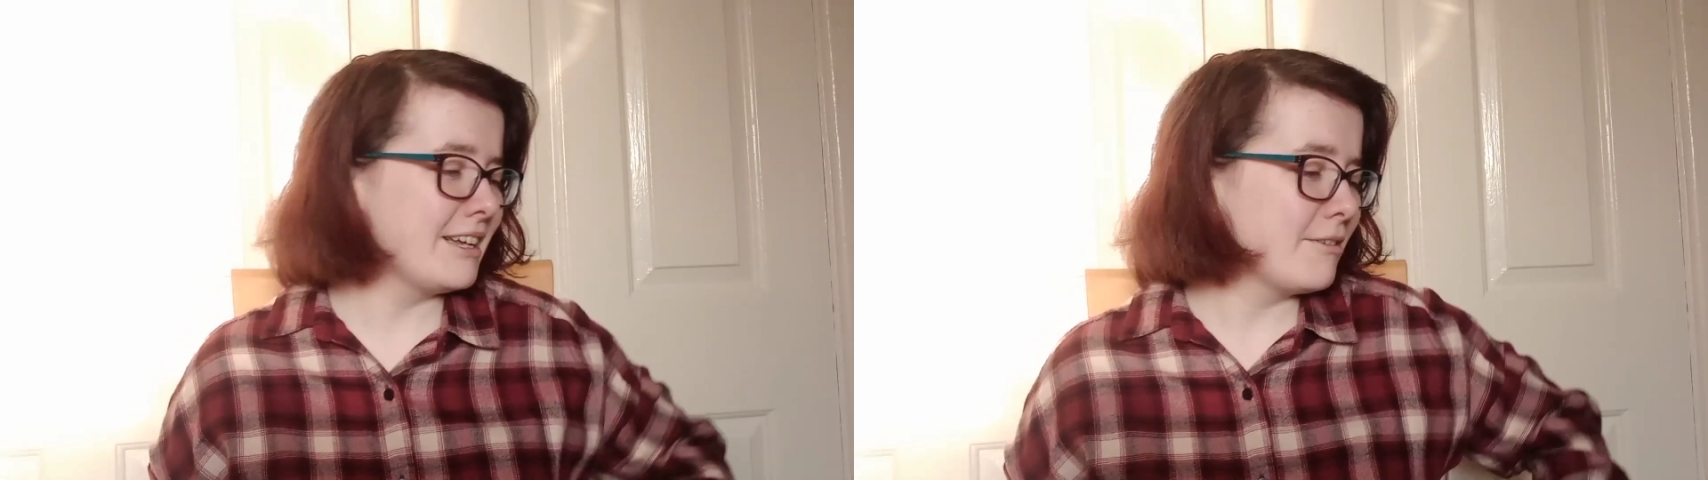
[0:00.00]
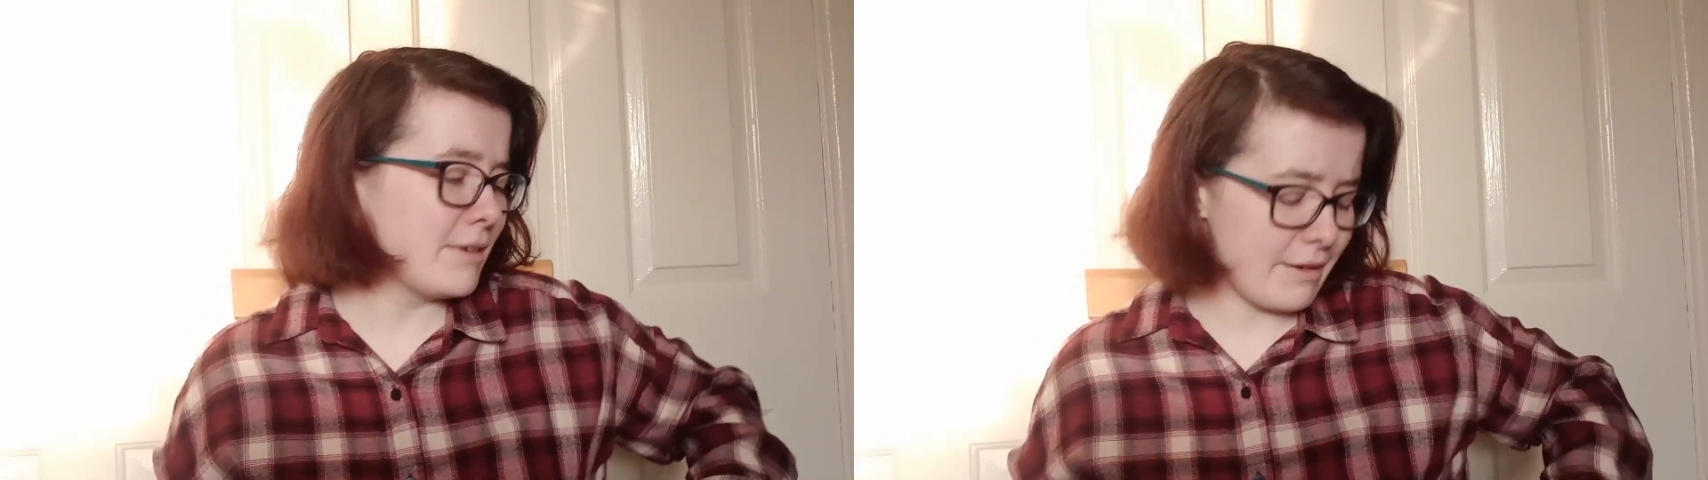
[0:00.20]

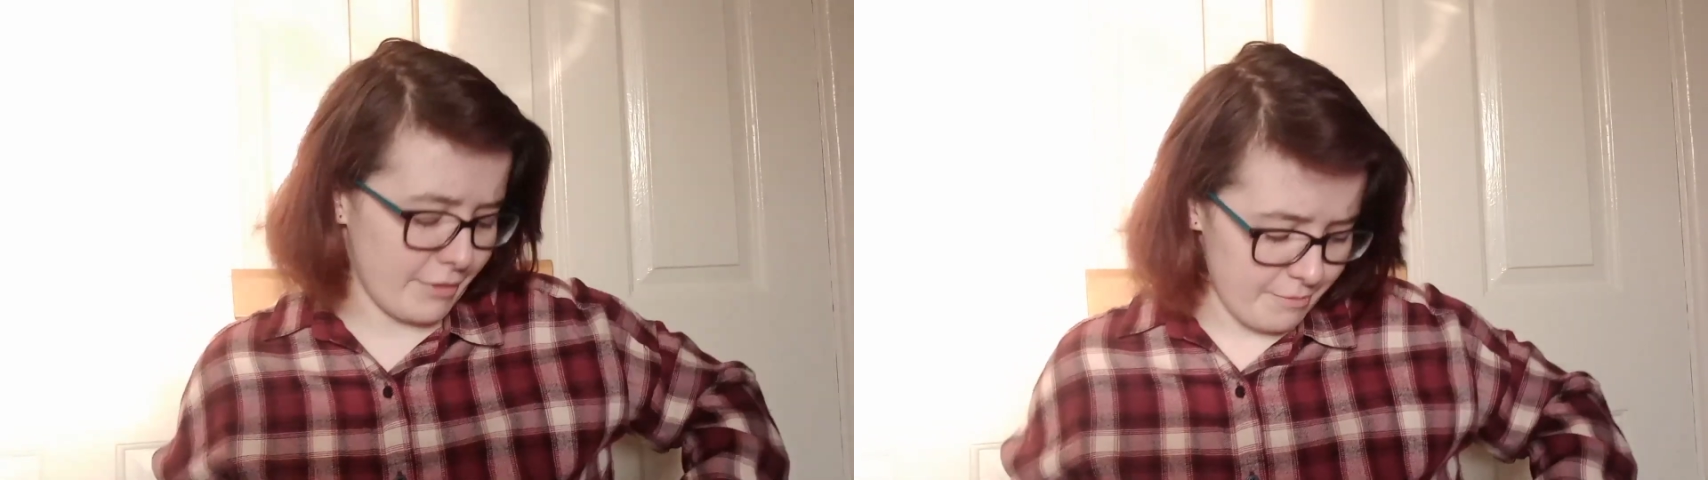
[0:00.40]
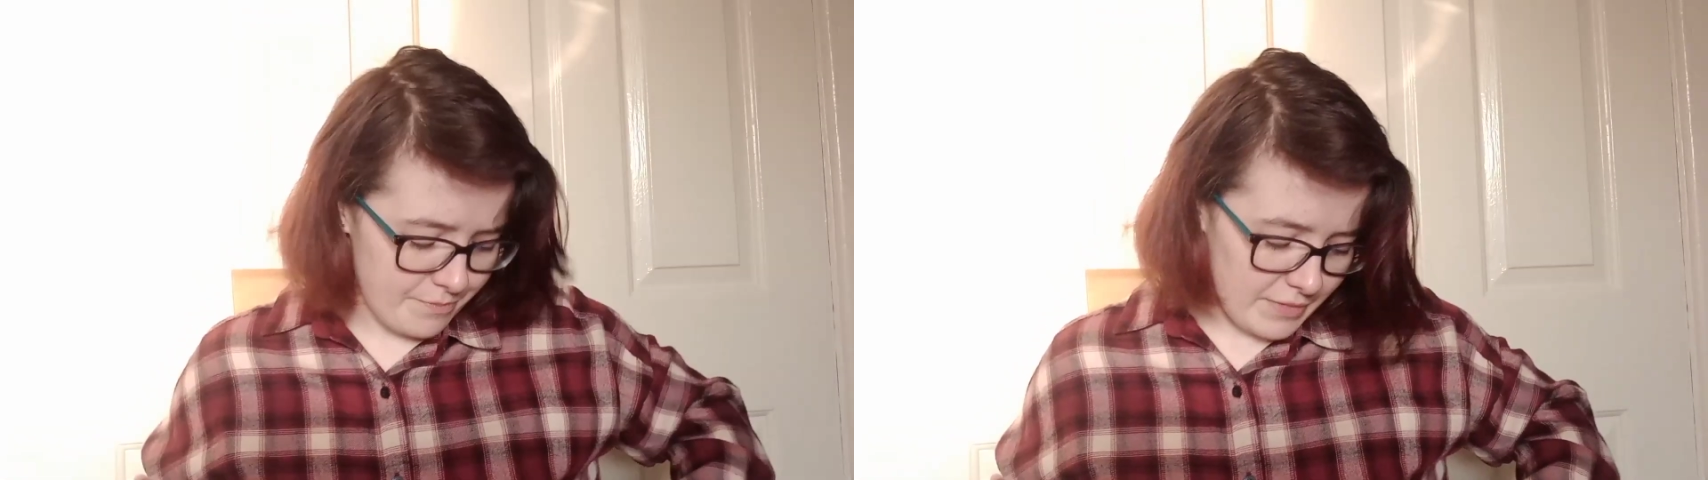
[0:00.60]
whatever.
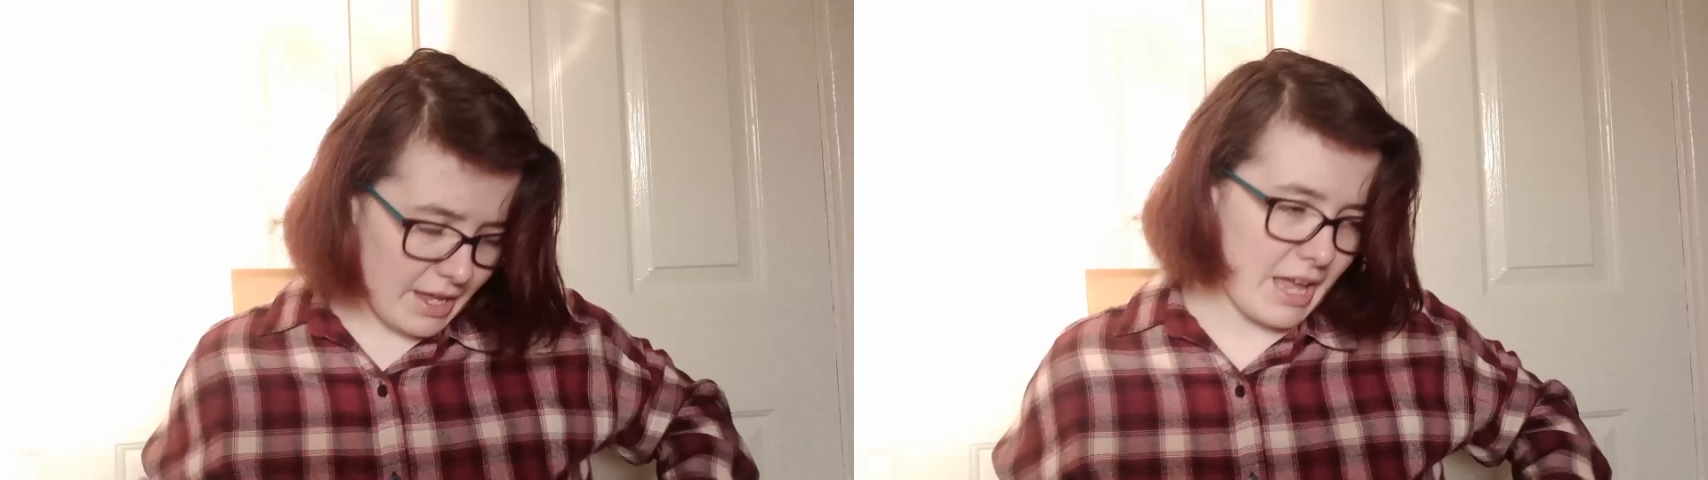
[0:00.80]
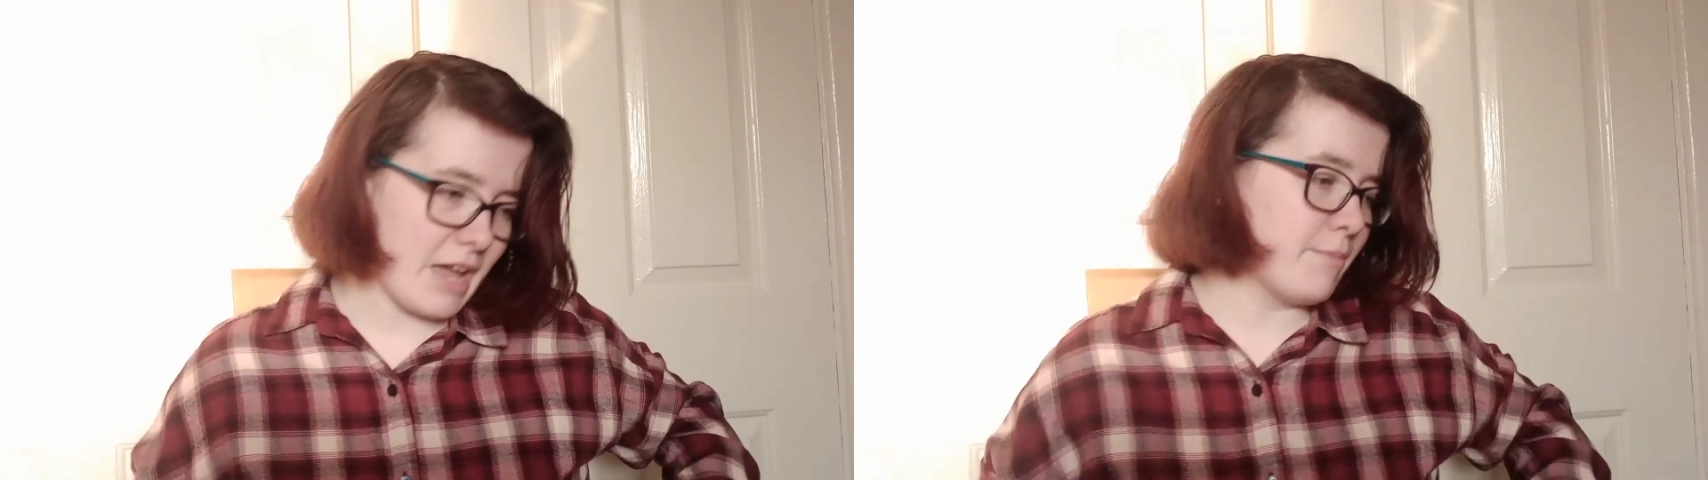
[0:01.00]

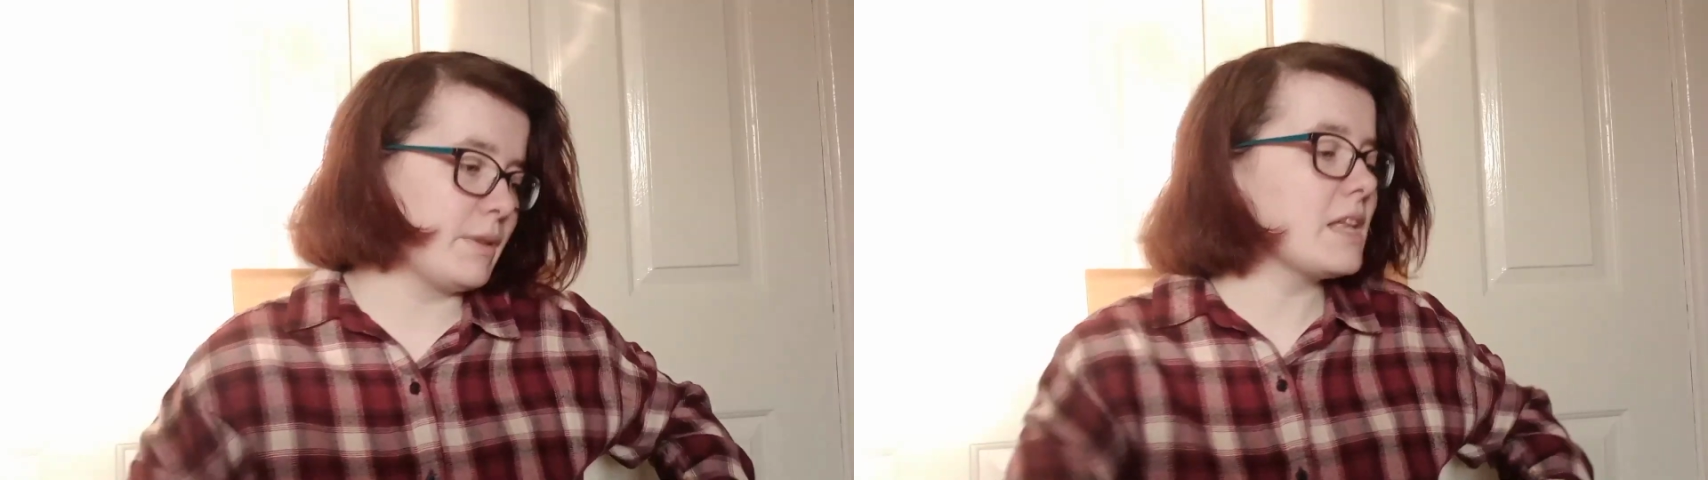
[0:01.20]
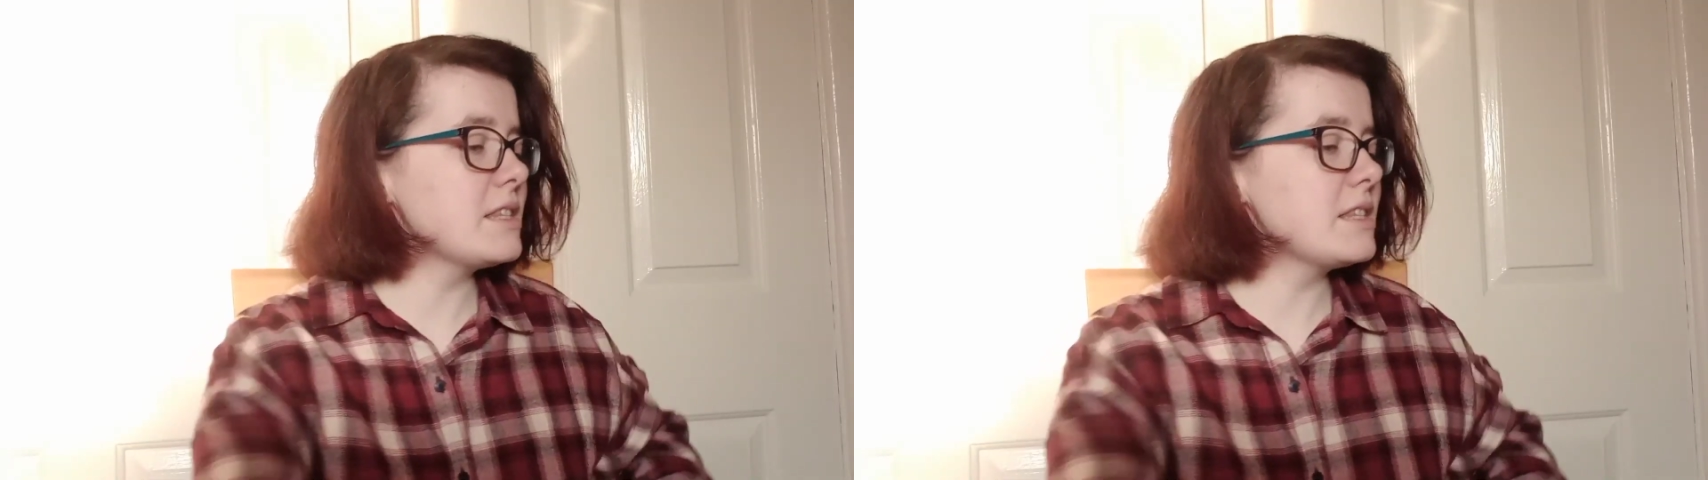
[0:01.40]
But